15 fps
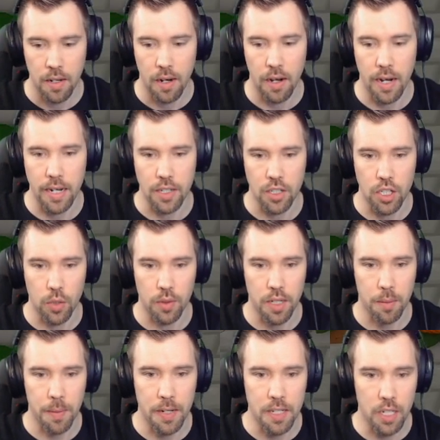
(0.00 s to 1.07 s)
Alright, so it
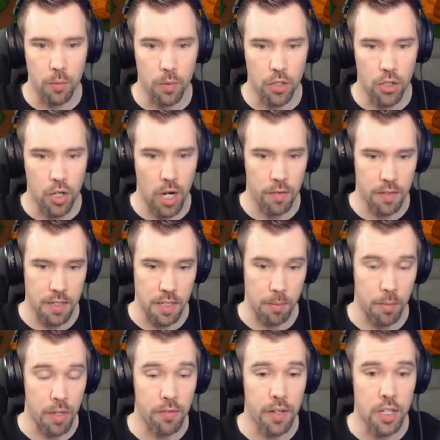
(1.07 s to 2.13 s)
depends on what you're harvesting,
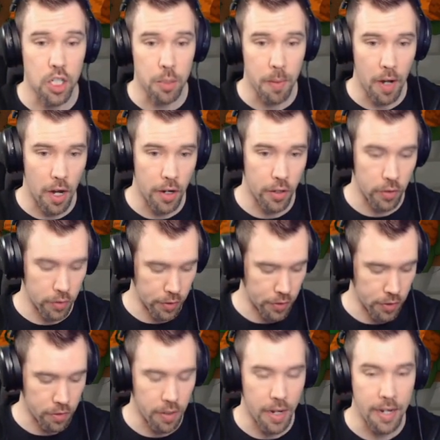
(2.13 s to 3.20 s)
but if I use my auto
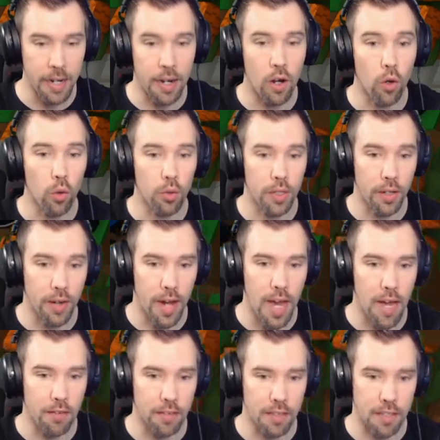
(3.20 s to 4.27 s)
clicker and then I hold down
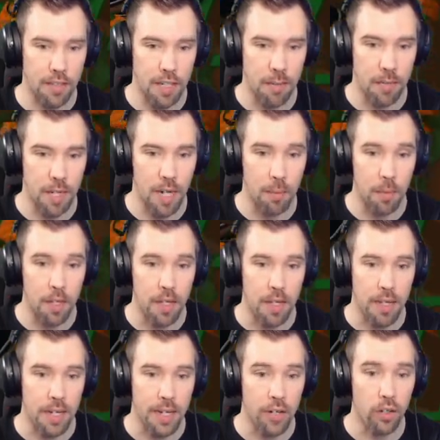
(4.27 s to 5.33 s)
F at the same time,
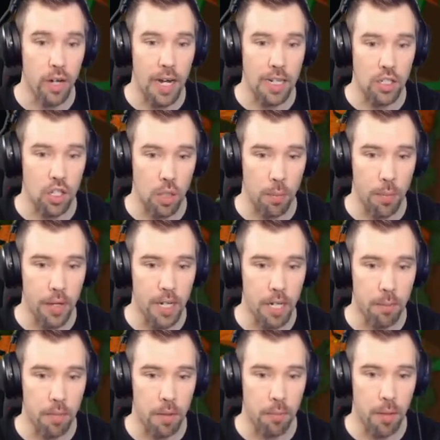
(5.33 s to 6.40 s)
it'll actually pick
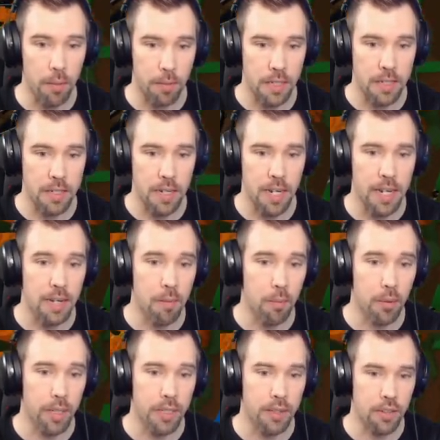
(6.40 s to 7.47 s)
up the pumpkins and
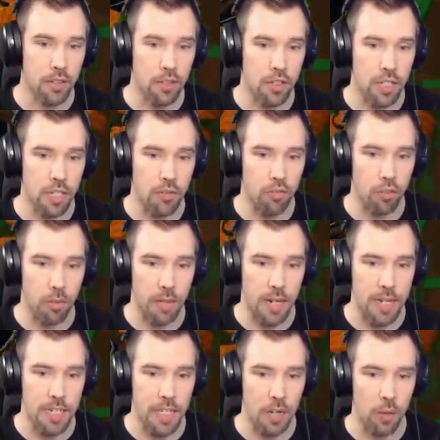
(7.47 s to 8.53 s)
plant the new seed for me
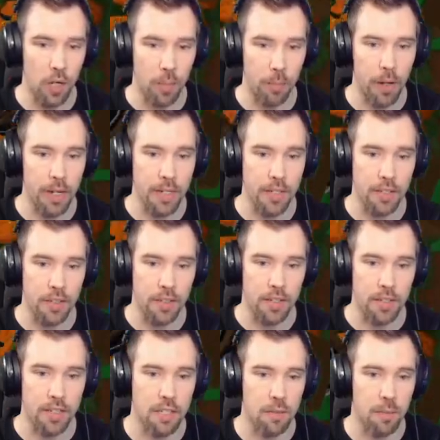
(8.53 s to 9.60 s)
as I walk by. So
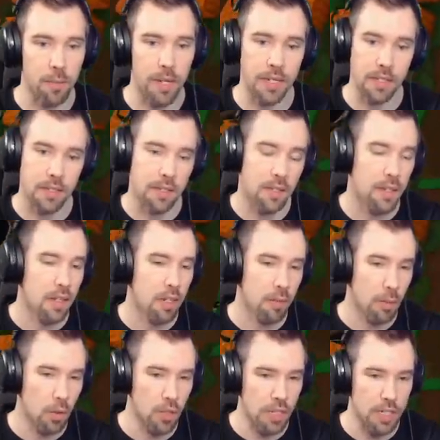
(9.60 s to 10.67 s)
this is the best,
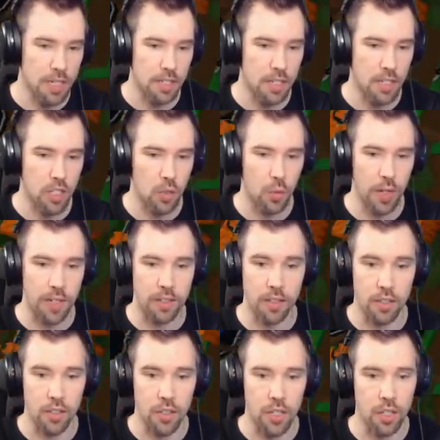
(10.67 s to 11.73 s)
most easiest way to
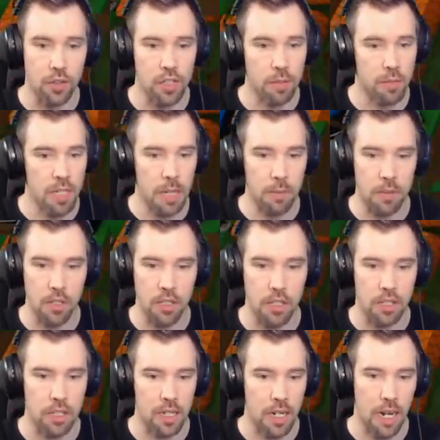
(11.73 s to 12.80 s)
do so. Sometimes you
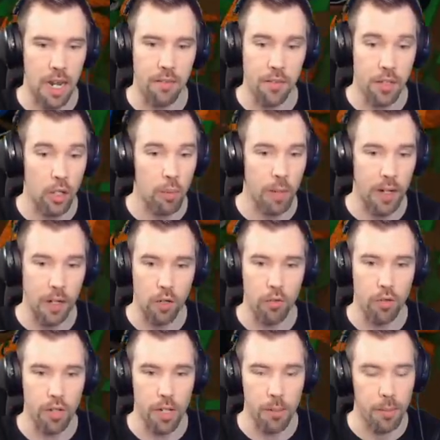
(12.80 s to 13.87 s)
just kind of have to go back
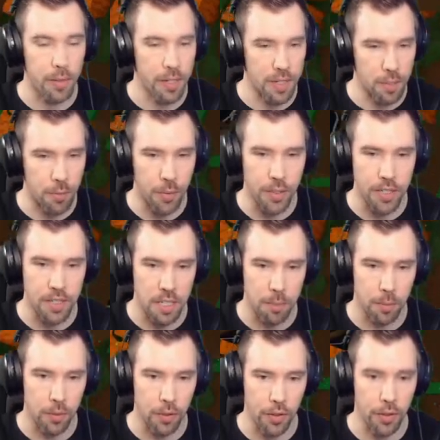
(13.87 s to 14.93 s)
over it, but it's pretty
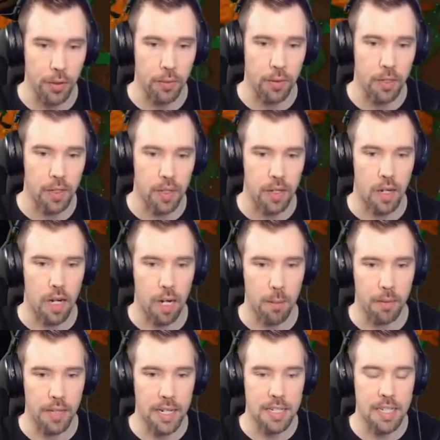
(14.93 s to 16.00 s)
simple to do.
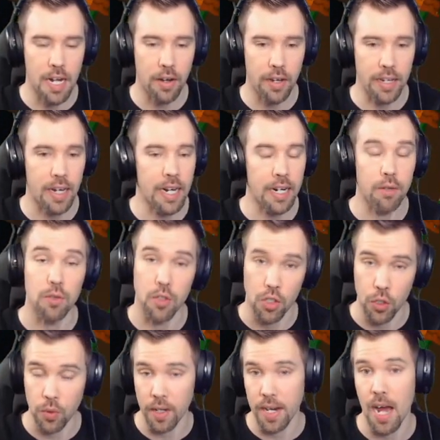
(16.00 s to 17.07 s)
But that's how I kind of was
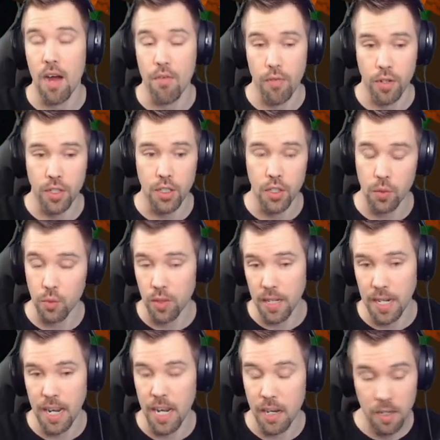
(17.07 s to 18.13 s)
doing it at first, was
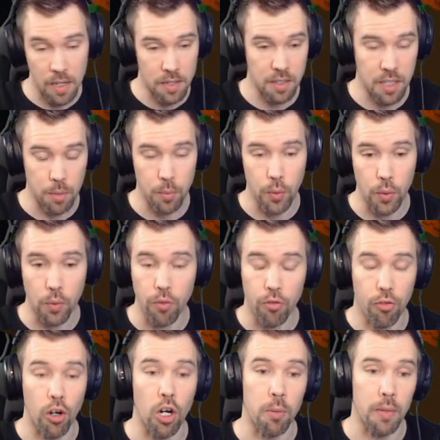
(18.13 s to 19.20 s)
I had a simple
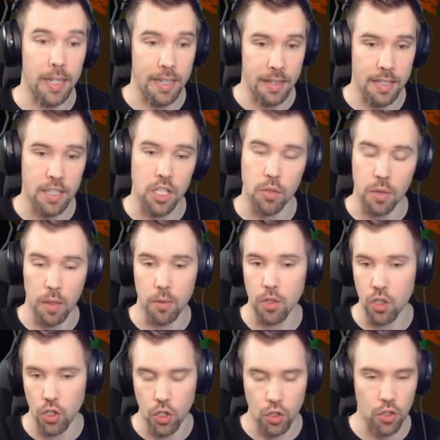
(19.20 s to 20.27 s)
farm like this where I would
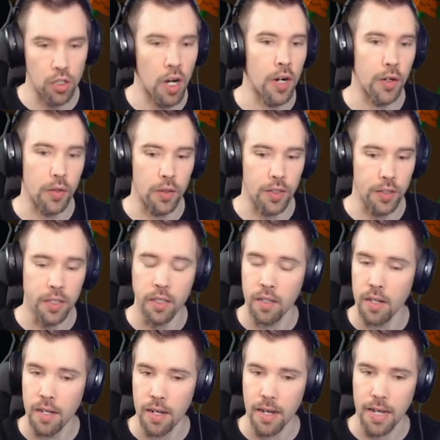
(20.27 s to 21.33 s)
just use an auto clicker
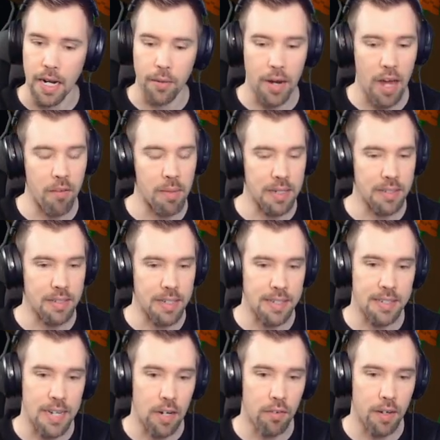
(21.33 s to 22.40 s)
and I would have my
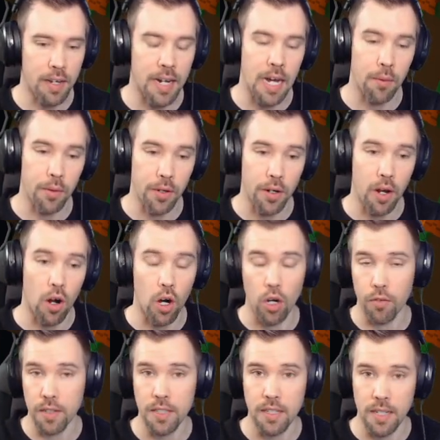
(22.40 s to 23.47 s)
seeds out and I would
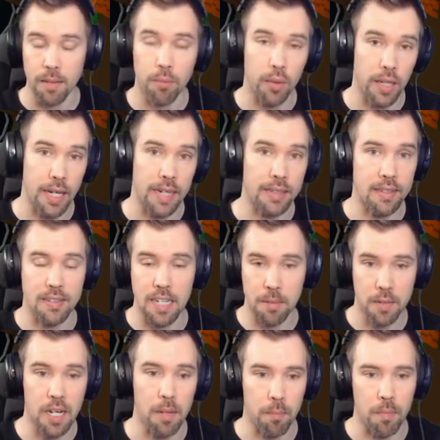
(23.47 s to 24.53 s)
harvest and plant at the
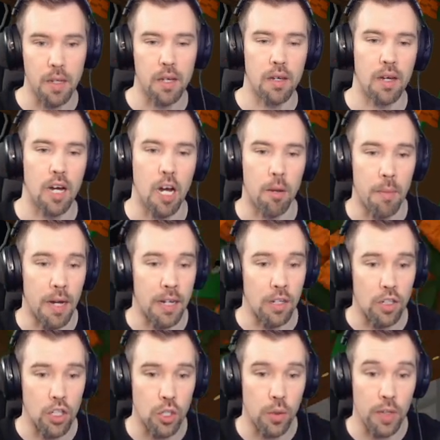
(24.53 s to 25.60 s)
same time. I
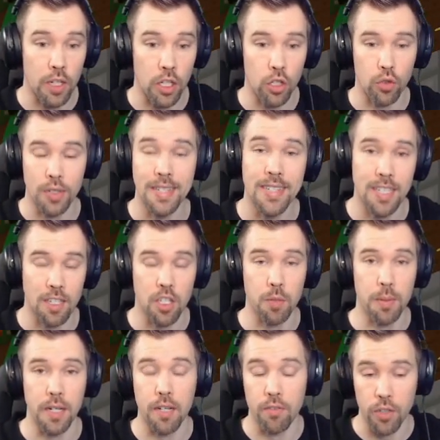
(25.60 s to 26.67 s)
also increased the
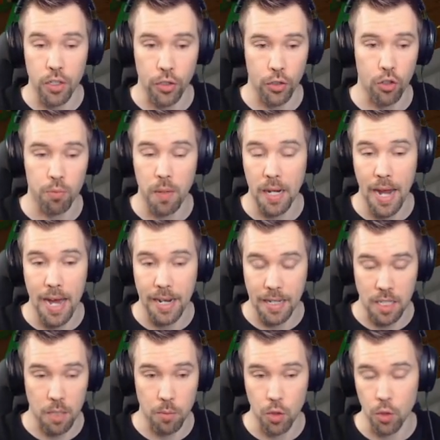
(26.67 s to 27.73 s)
speed of their growth by
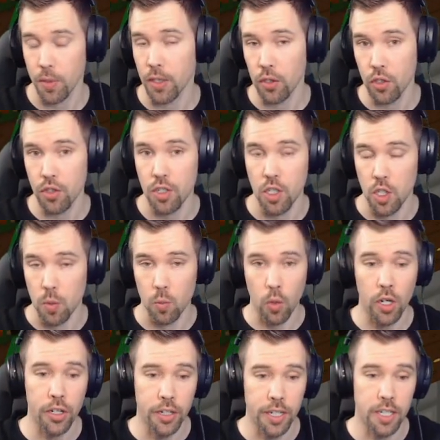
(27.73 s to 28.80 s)
adding some sprinklers and some
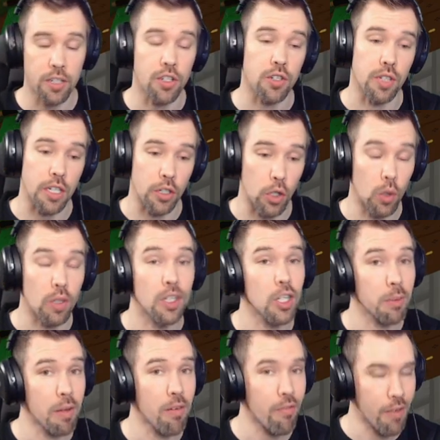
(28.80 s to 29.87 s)
water here so they grow a
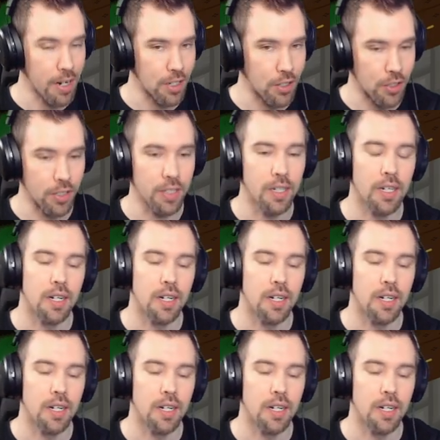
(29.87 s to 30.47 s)
little bit faster.